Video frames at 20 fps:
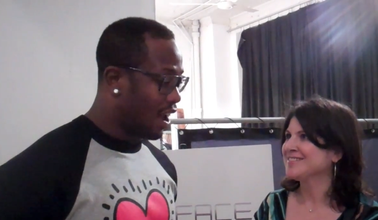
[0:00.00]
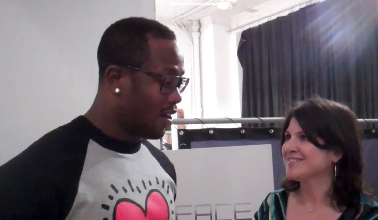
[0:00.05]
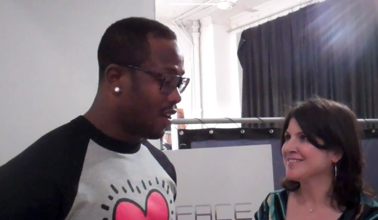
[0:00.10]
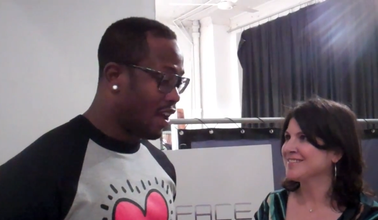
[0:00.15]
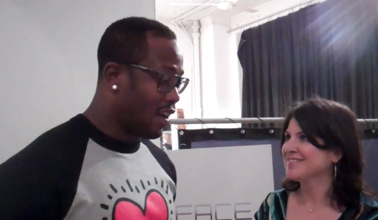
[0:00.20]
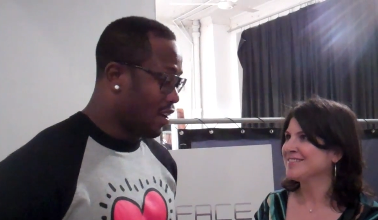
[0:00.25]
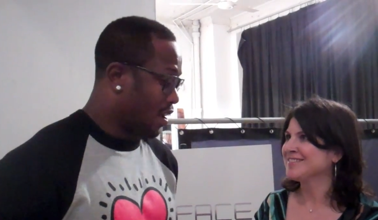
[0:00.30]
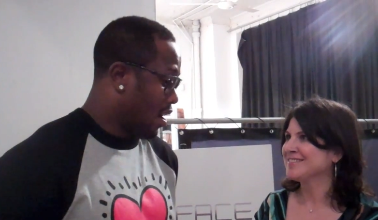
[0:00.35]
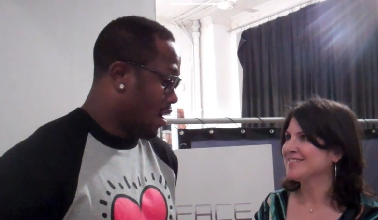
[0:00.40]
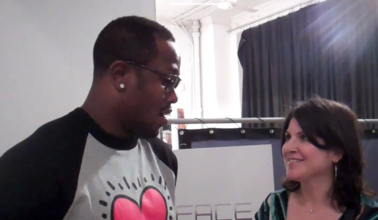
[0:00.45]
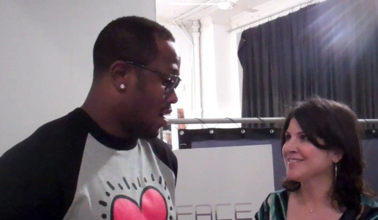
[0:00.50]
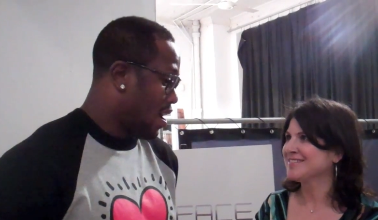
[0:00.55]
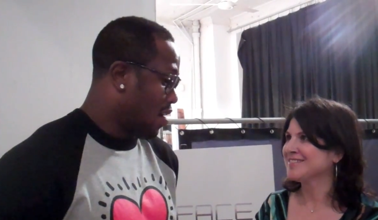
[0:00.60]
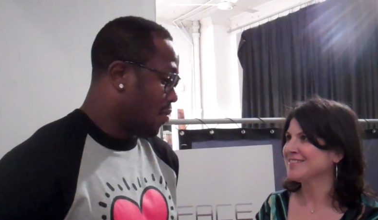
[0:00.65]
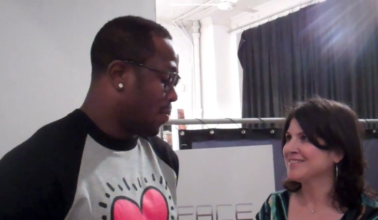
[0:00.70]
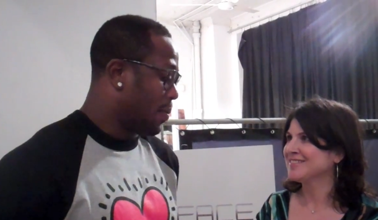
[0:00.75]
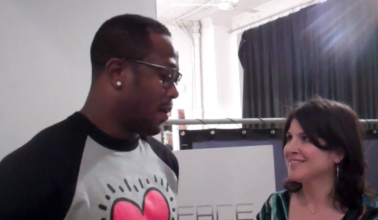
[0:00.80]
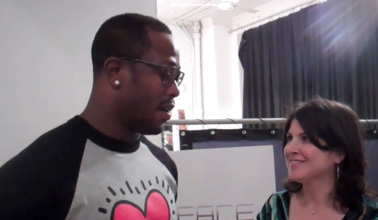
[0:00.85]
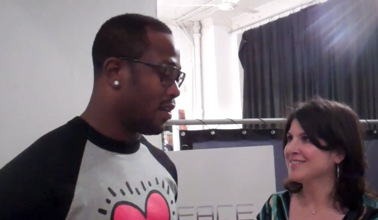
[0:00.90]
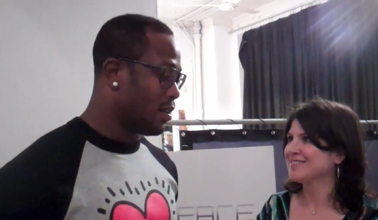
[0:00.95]
Speaker 1: I don't
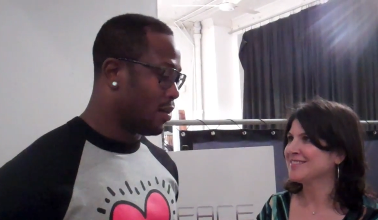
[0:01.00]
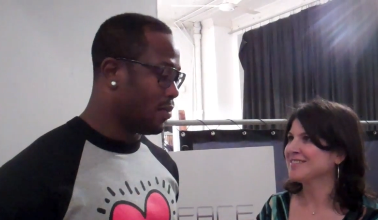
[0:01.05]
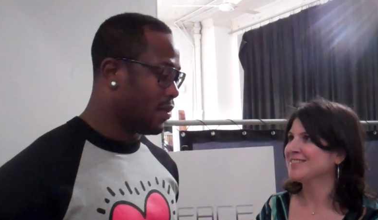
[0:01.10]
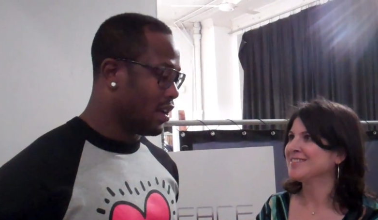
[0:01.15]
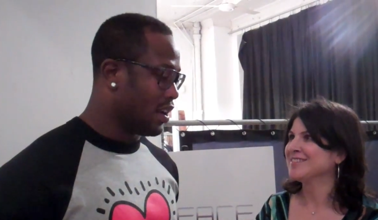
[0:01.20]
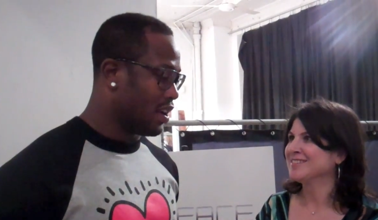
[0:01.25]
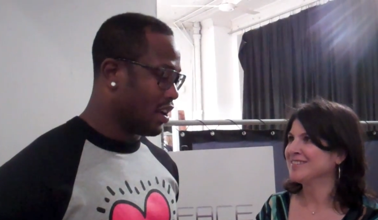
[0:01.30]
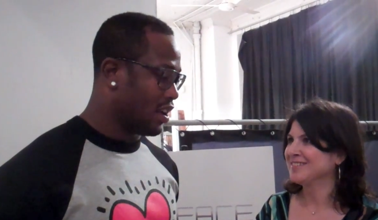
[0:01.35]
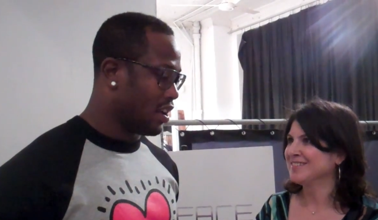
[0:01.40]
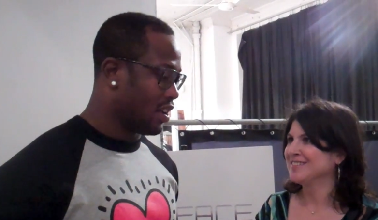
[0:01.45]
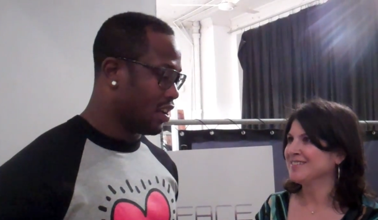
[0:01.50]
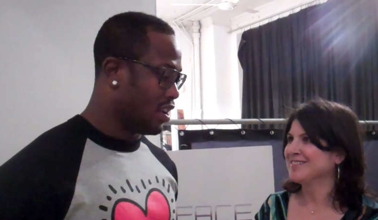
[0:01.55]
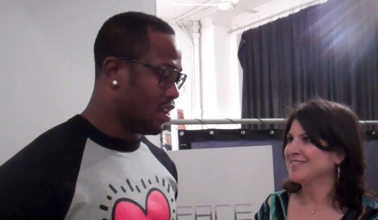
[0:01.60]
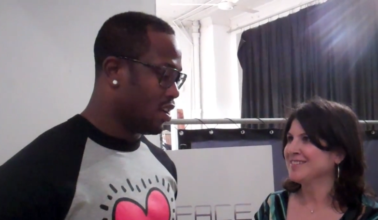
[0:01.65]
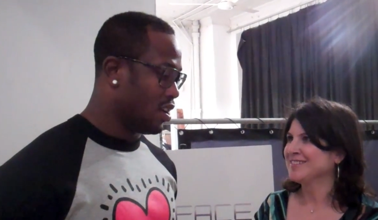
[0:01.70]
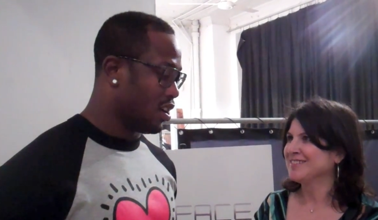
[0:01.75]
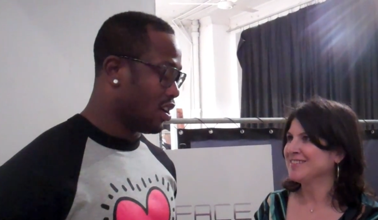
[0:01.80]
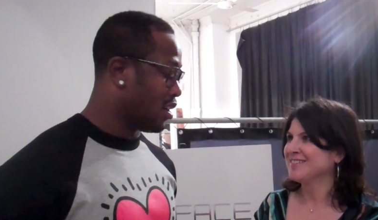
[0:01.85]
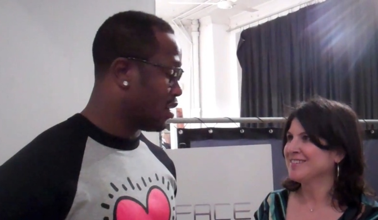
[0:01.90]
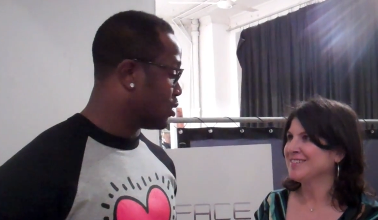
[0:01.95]
have a problem with uh, you
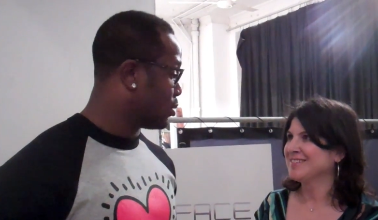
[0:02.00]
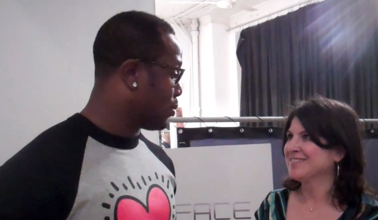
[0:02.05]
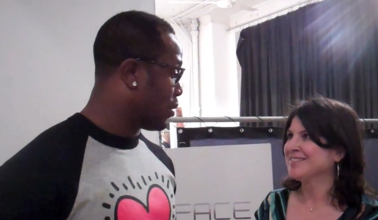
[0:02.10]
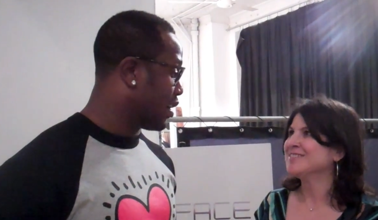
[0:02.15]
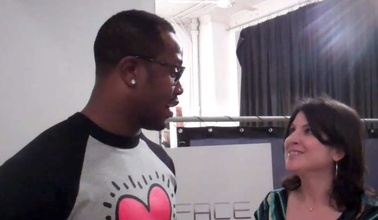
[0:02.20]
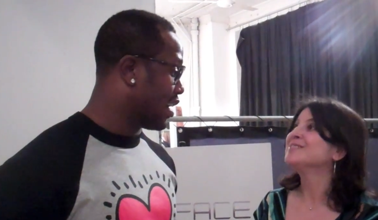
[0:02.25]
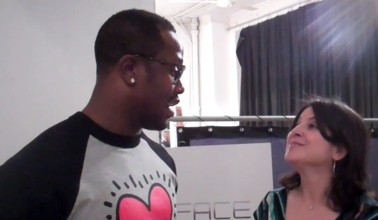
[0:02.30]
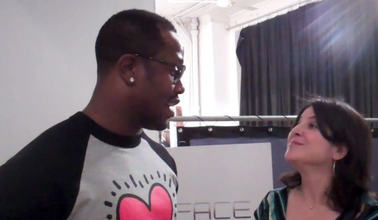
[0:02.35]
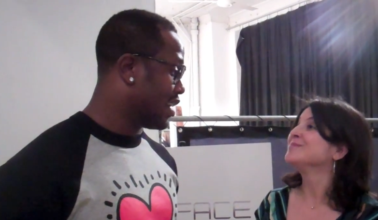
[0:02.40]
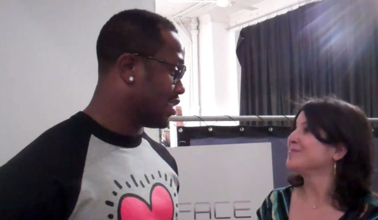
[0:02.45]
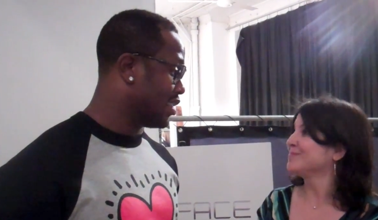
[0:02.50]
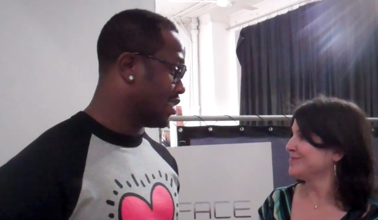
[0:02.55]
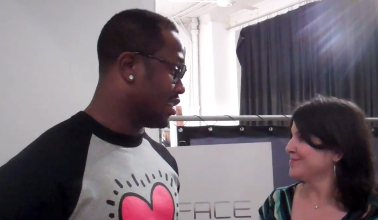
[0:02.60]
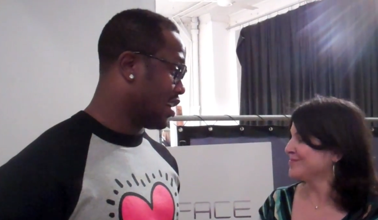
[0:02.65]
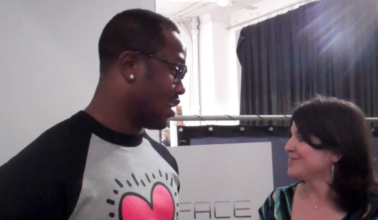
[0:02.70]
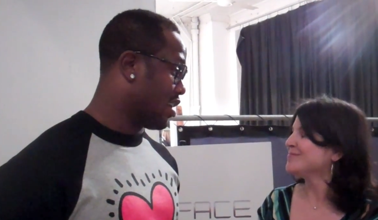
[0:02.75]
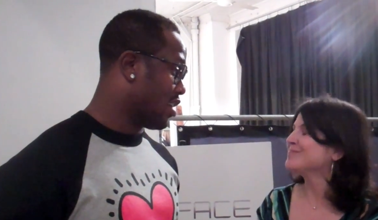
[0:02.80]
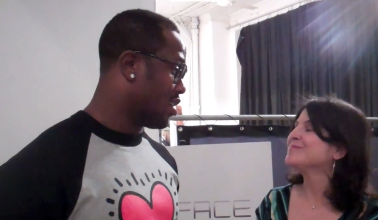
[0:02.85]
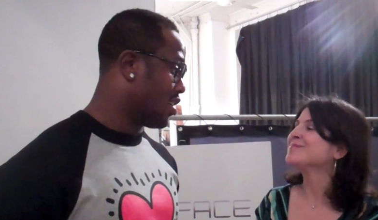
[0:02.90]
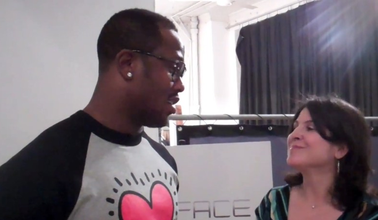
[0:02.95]
know, girls wearing glasses
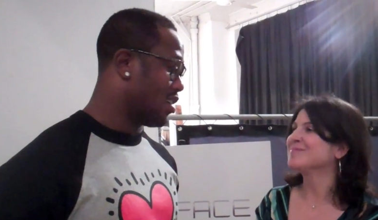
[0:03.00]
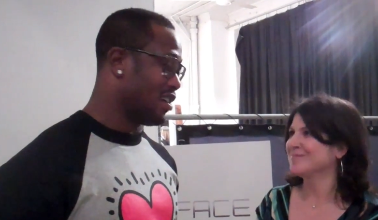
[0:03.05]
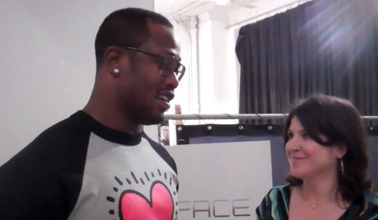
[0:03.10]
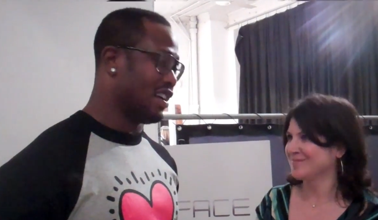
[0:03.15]
at all.